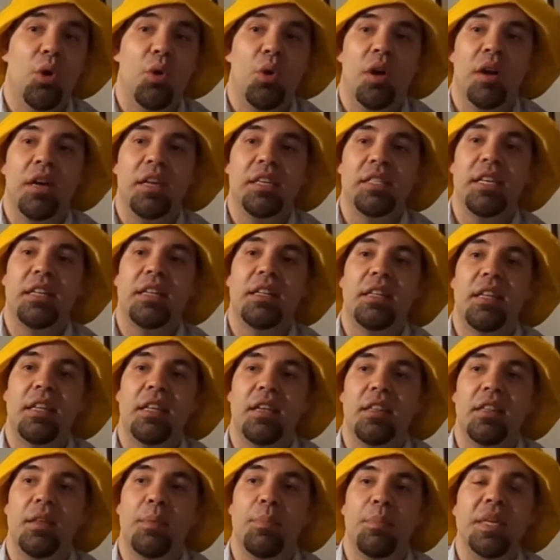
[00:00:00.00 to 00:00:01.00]
Or is it
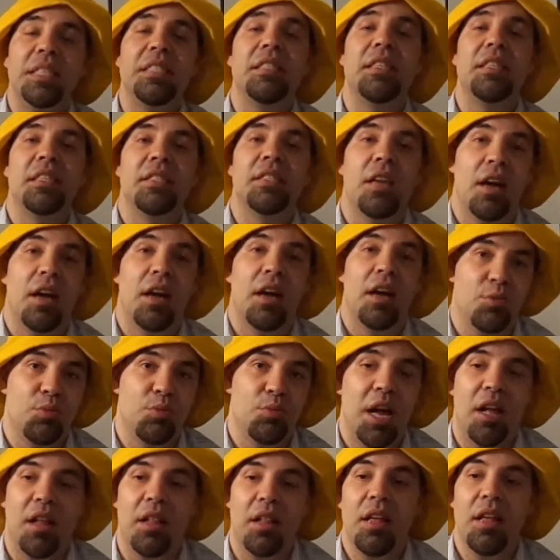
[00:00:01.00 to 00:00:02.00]
the, the business side as
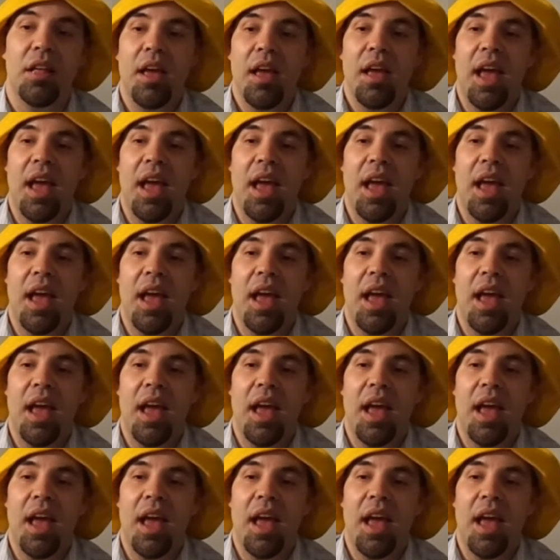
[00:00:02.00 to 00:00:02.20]
well?